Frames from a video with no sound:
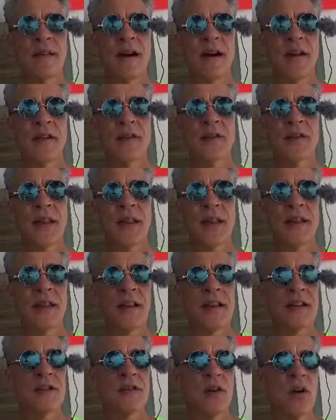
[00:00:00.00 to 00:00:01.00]
other than the
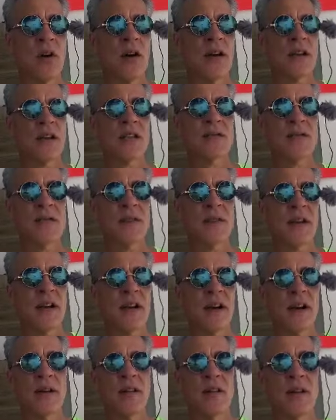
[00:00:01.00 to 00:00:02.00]
exhaust for the
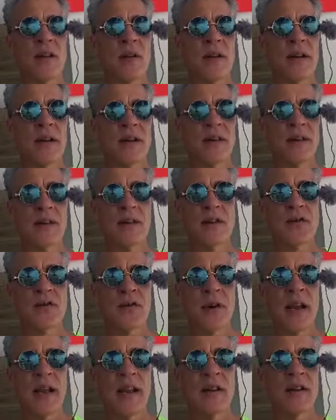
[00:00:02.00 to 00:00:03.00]
RO into the
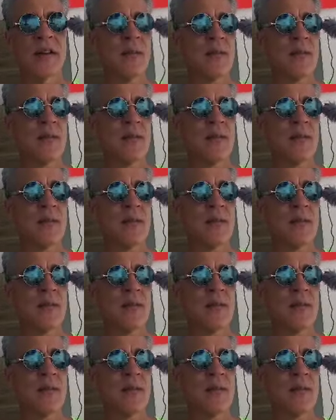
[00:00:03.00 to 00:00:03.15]
drain.